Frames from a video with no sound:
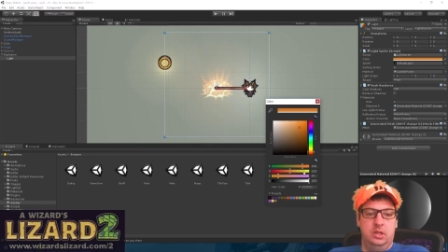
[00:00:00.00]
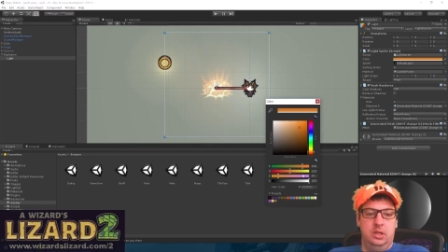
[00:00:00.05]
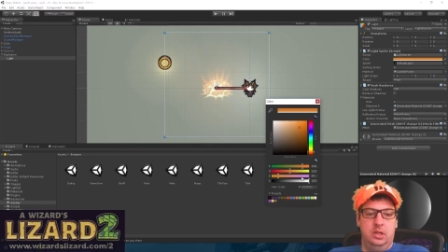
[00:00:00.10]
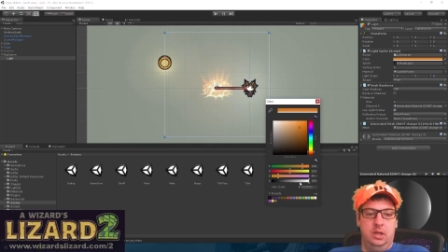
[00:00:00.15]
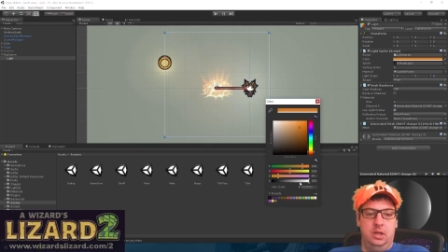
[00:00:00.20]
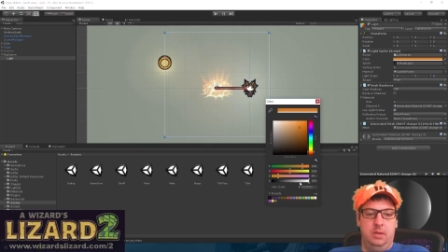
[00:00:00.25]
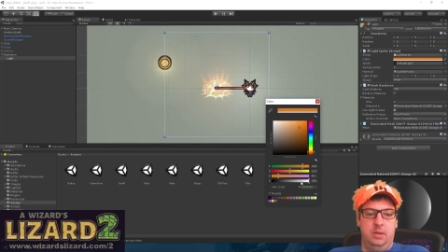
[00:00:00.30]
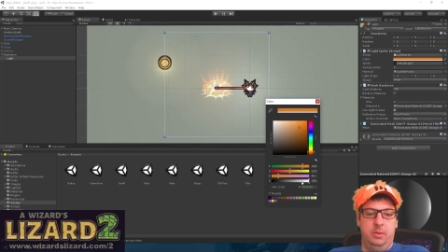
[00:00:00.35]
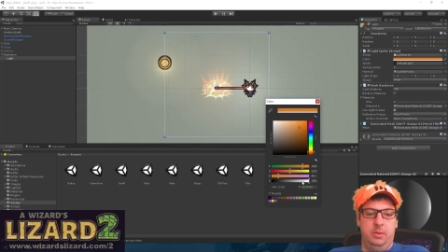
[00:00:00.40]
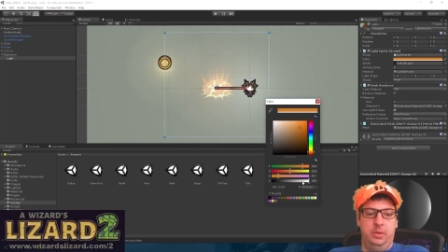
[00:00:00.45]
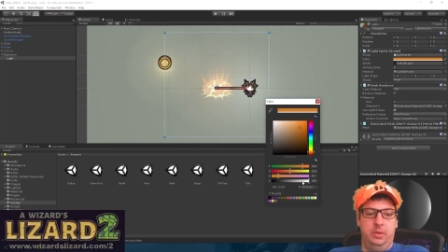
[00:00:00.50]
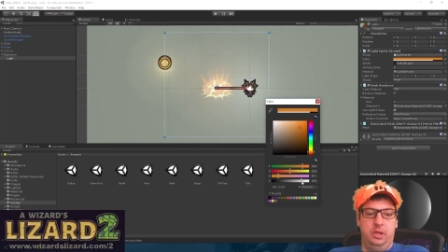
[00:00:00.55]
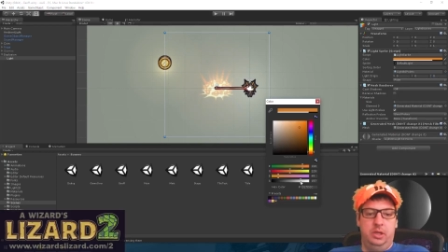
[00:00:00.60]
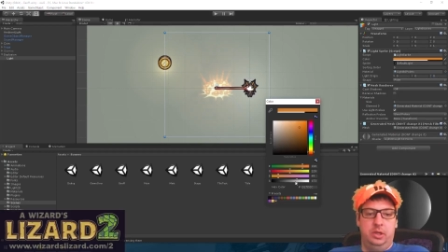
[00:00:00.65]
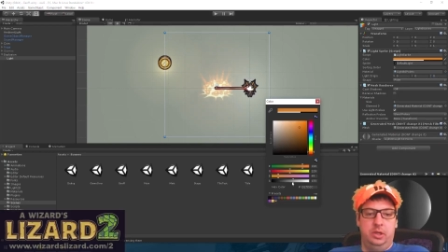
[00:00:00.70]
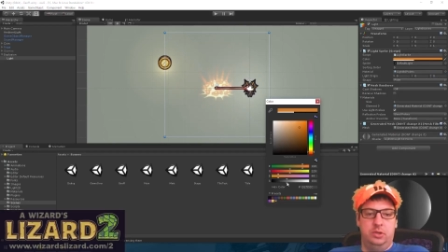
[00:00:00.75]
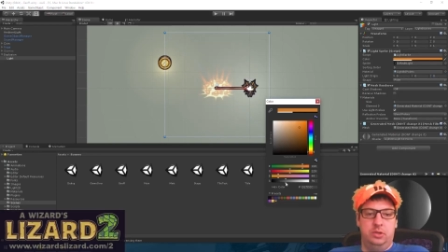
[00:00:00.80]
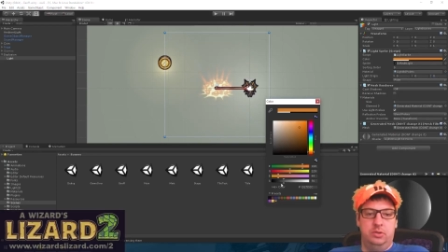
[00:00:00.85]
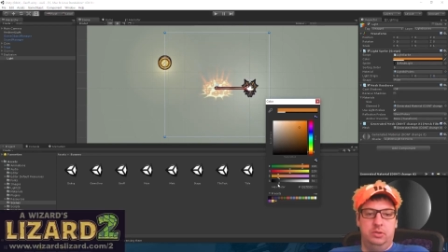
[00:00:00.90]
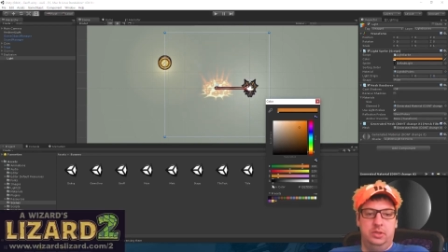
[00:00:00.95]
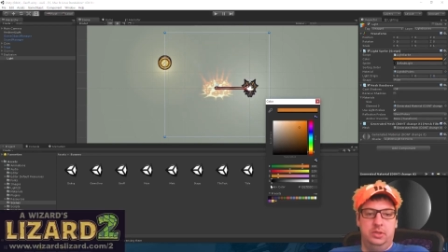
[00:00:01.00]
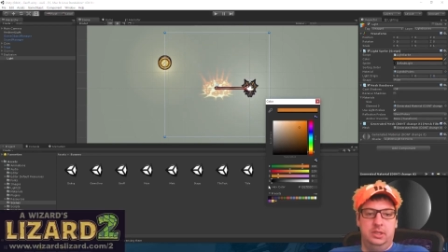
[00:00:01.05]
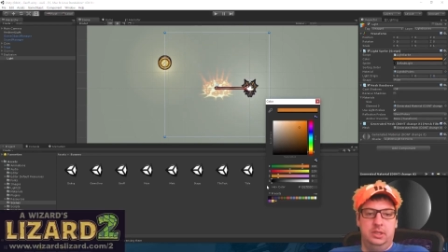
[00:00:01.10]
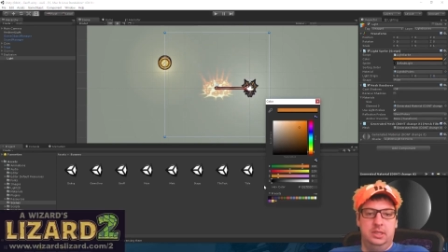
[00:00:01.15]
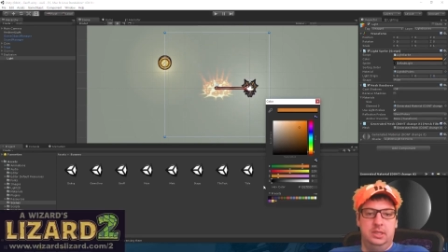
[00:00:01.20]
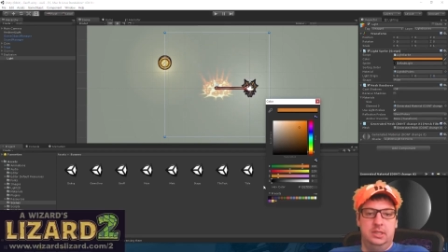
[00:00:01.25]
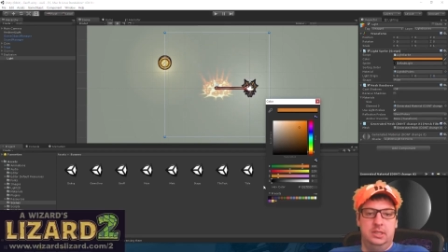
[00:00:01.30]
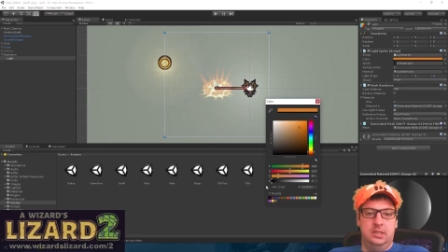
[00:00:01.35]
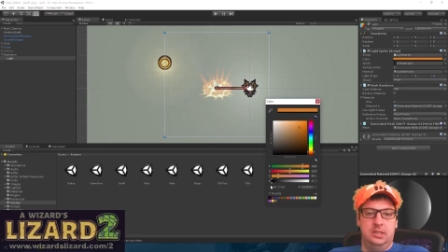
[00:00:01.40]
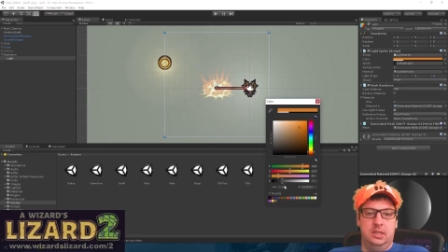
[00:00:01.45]
and we can control the
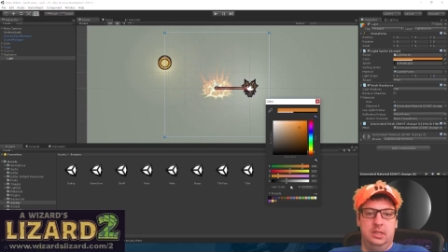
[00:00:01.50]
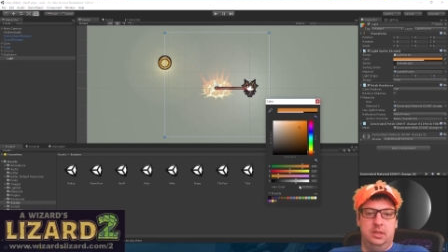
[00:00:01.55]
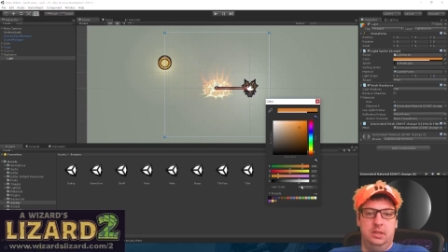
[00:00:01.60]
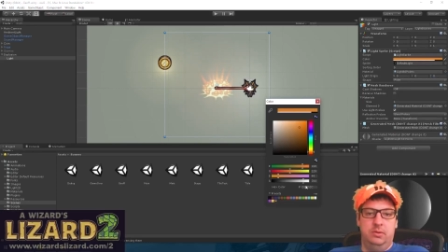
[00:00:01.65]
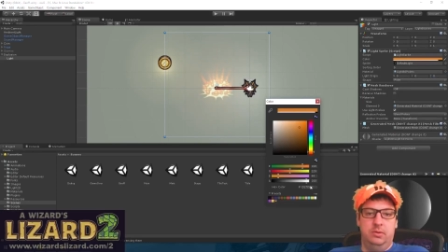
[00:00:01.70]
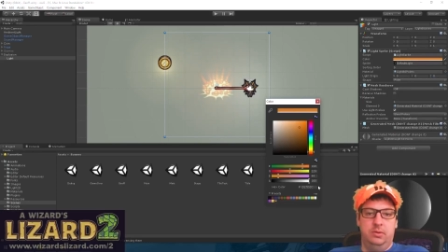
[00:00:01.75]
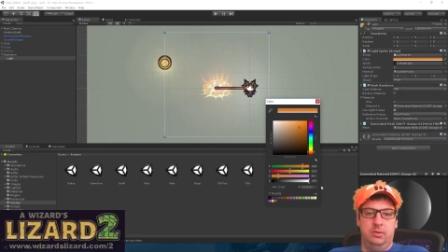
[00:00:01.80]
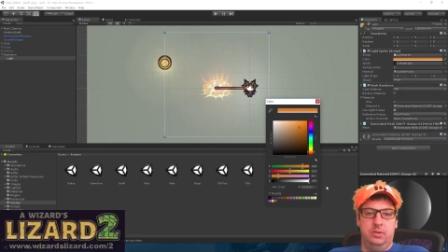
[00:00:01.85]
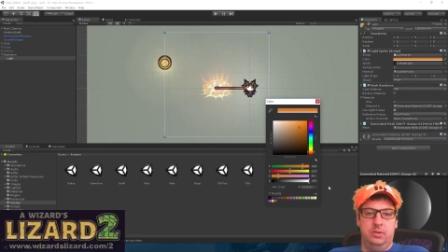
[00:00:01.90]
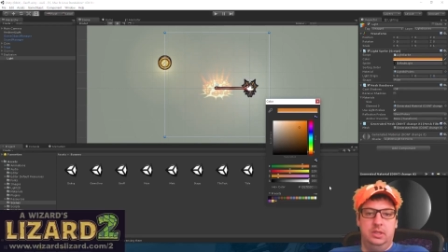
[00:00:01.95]
intensity through